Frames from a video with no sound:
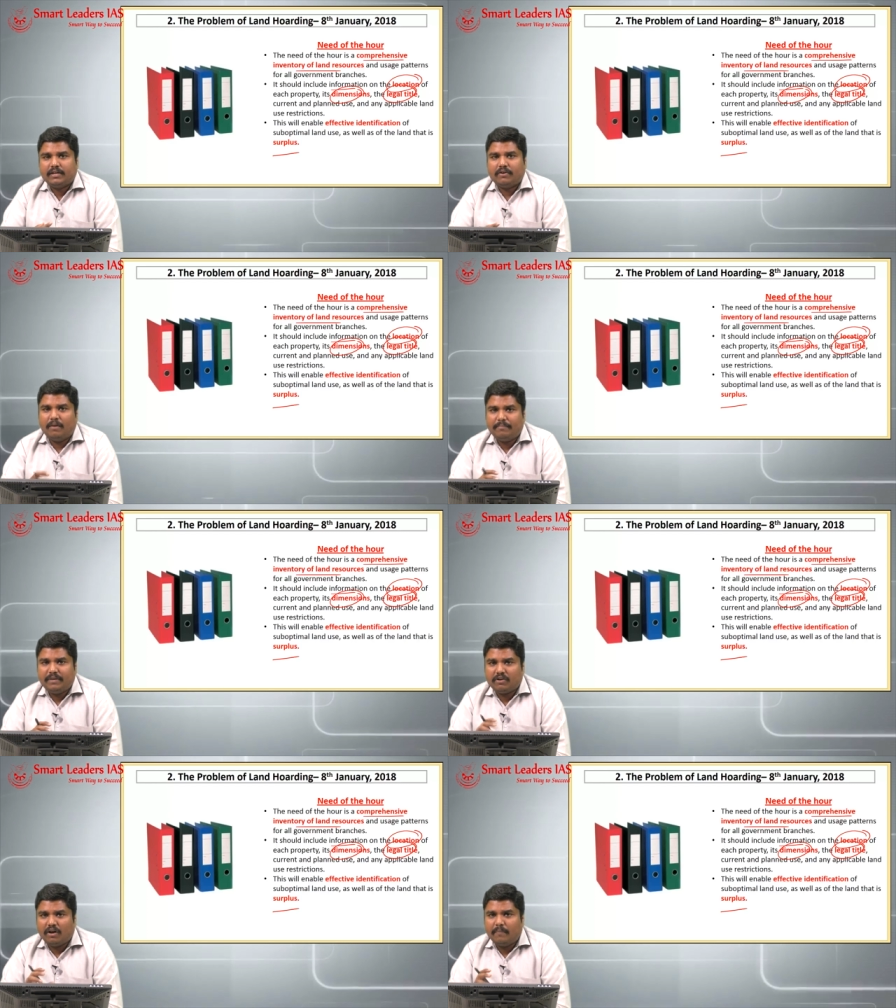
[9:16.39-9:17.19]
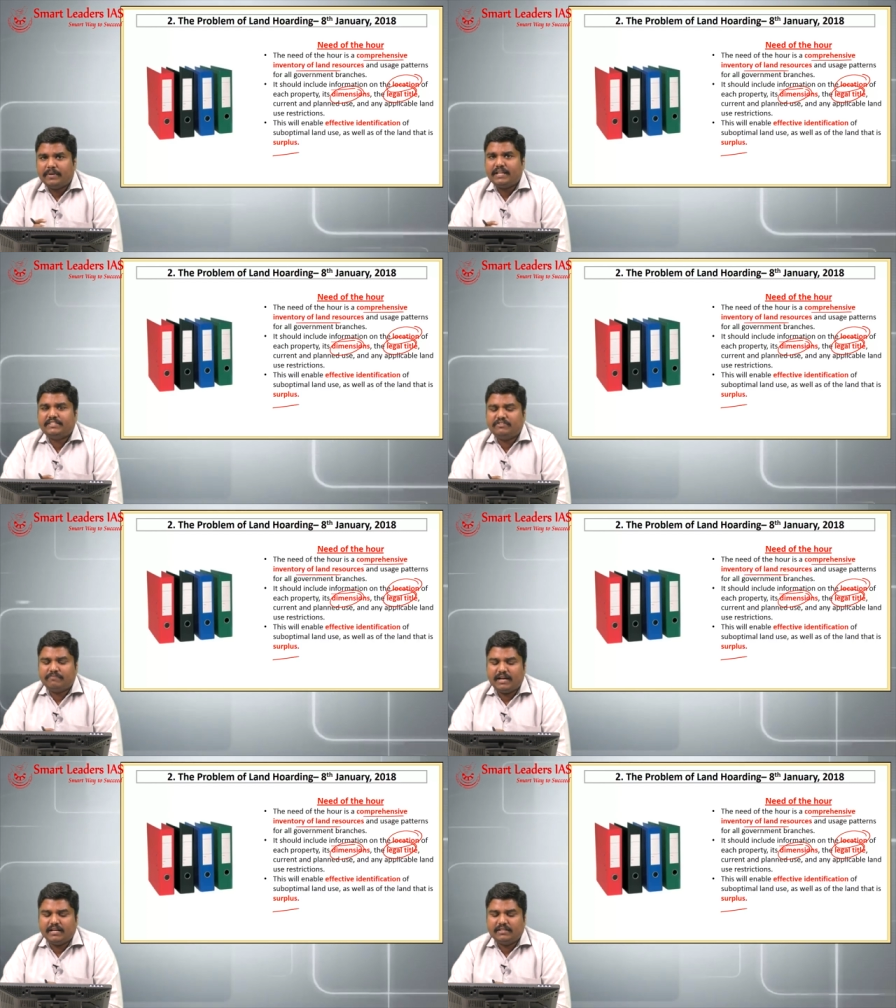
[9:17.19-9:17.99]
comp in a comprehensive
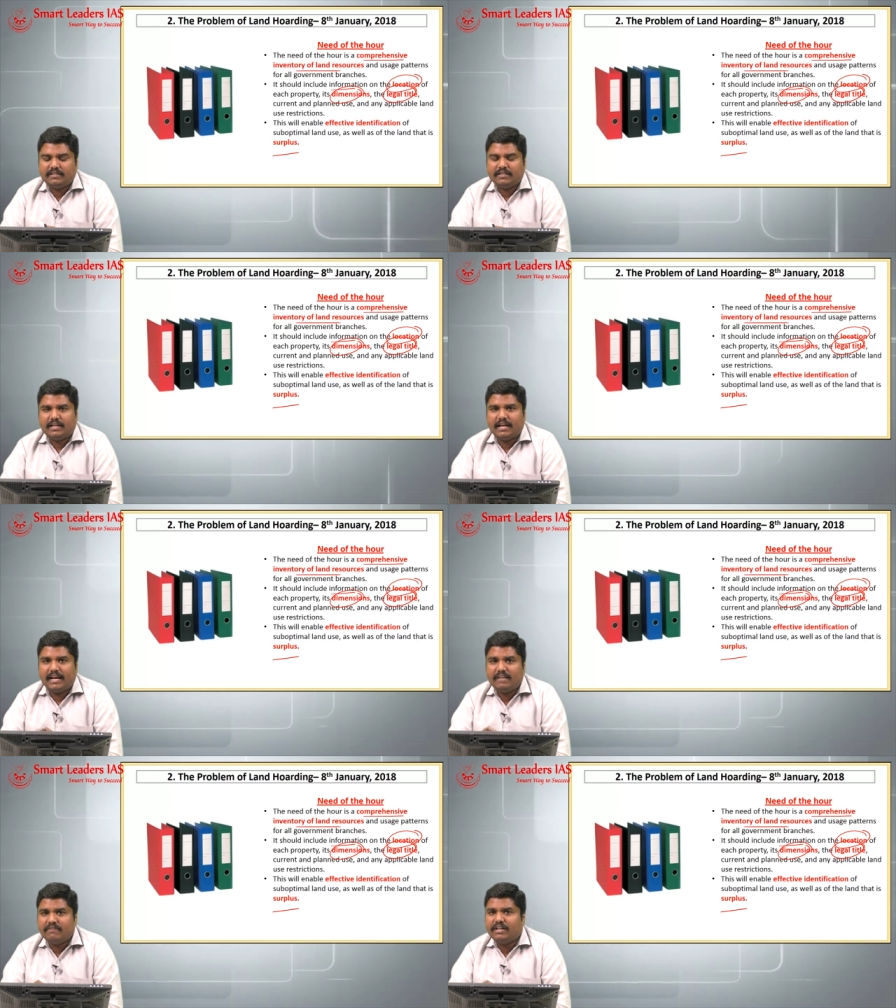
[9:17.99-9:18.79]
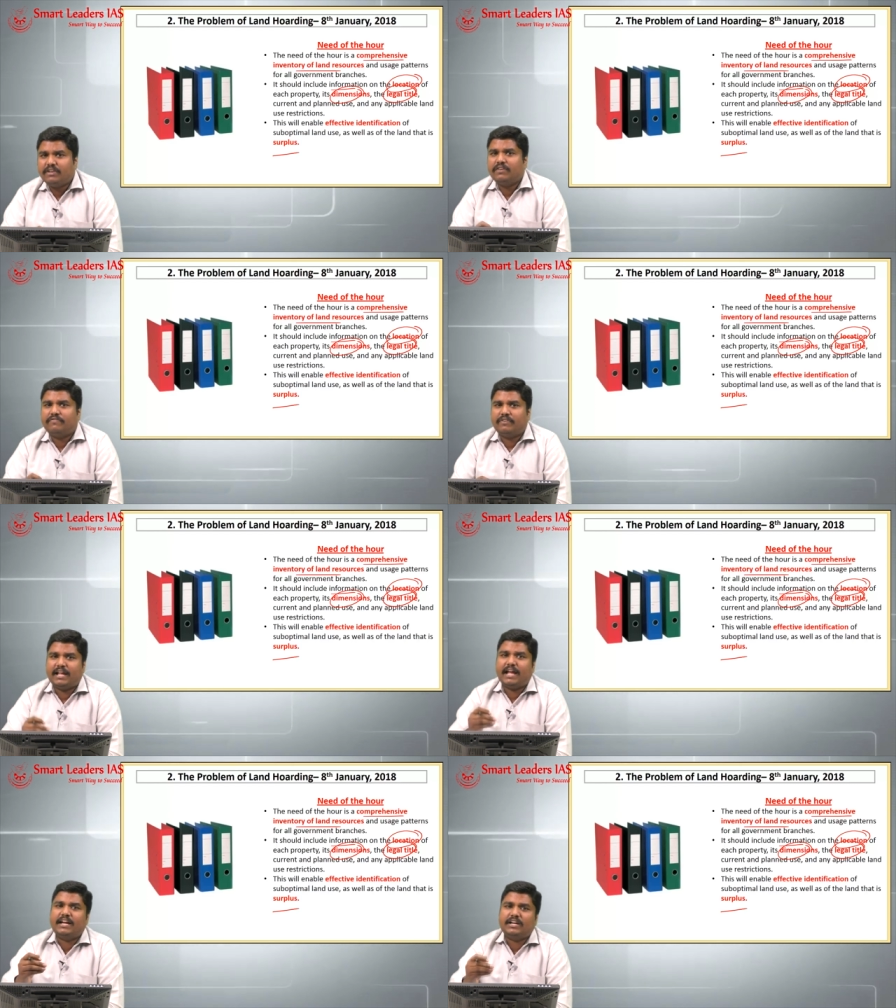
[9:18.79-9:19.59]
manner inventory of
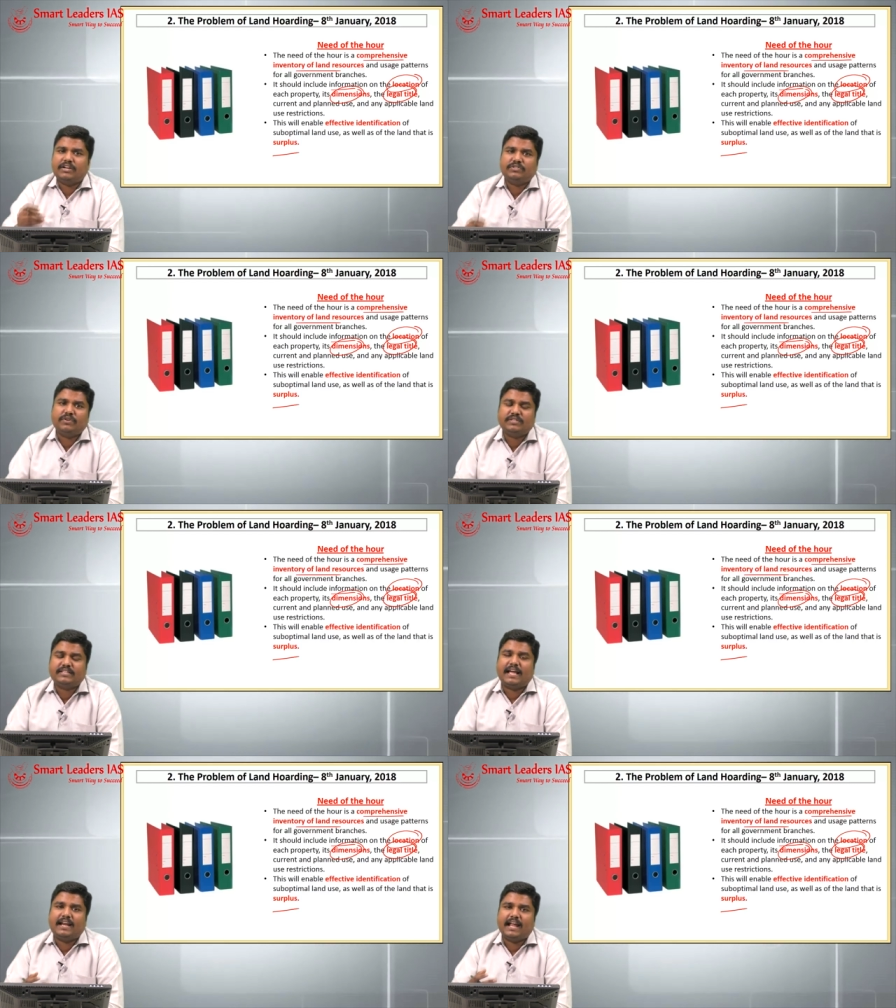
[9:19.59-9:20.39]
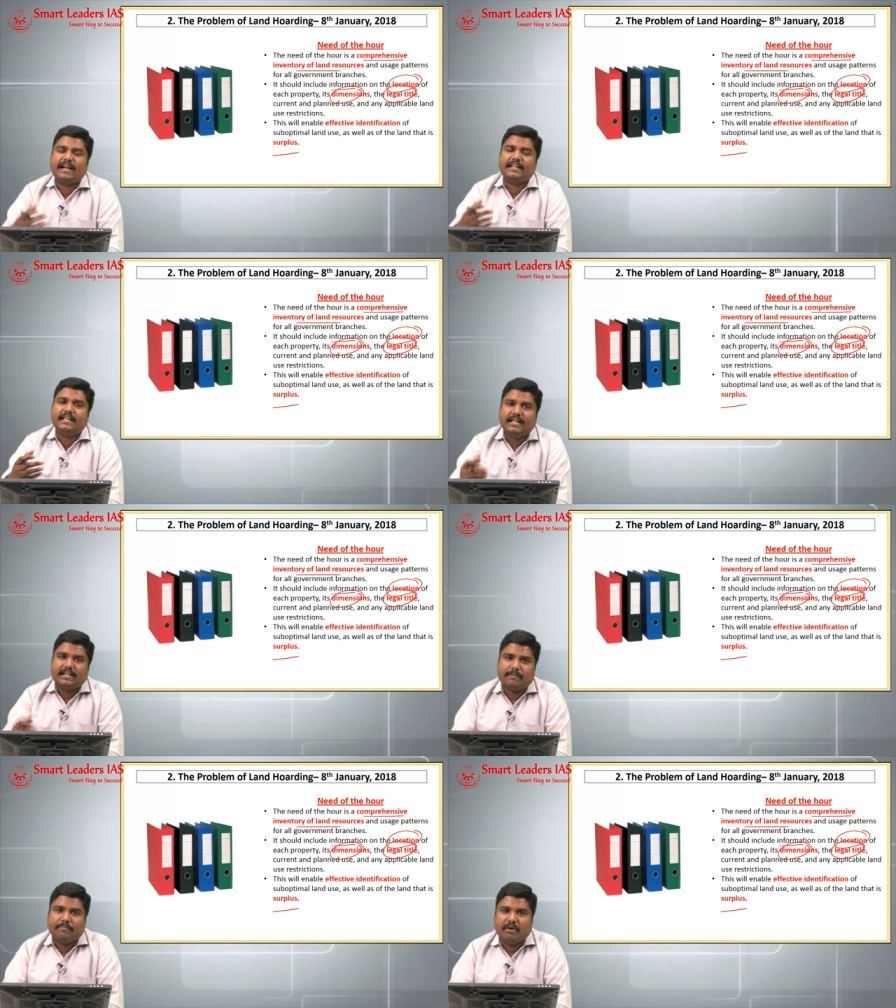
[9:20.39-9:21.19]
land resources and land
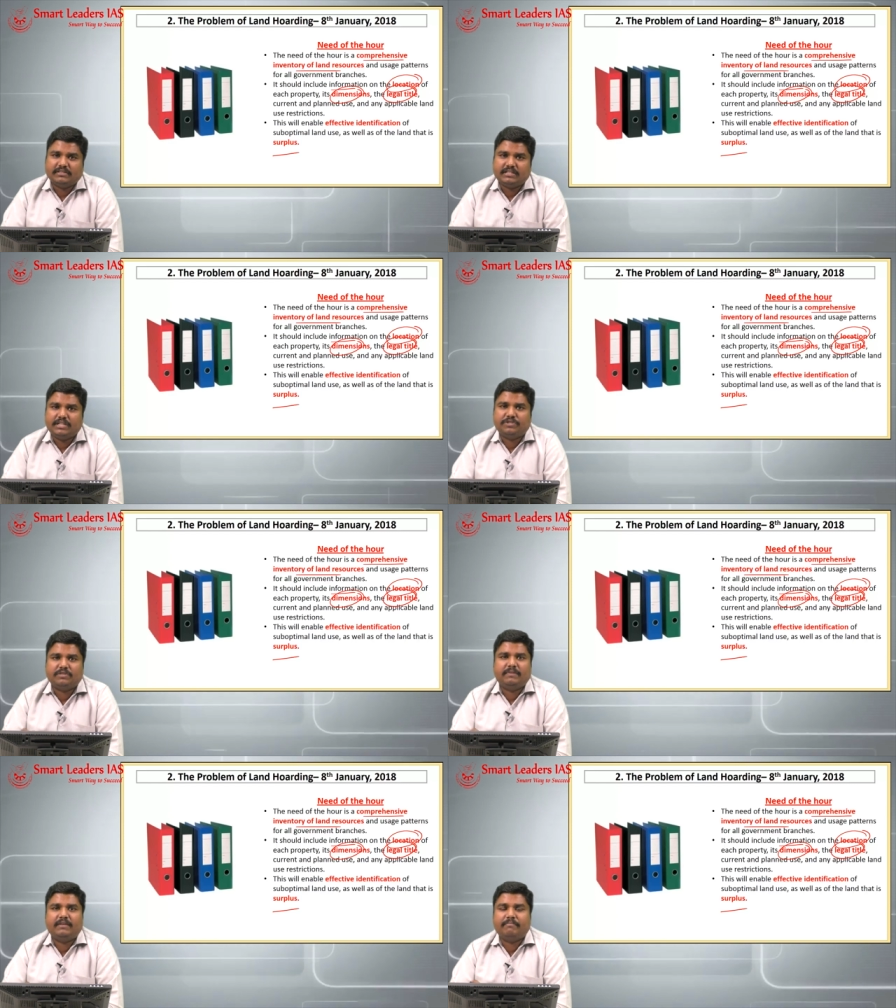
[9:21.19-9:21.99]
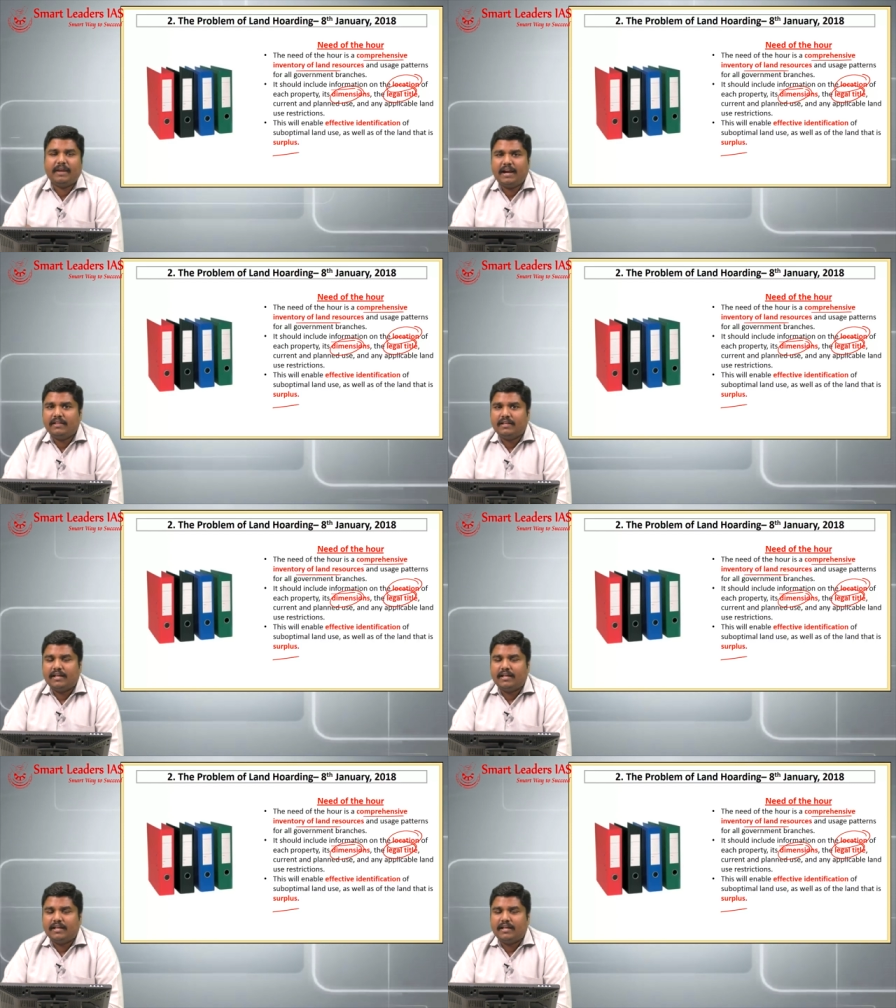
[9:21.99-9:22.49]
repository should be made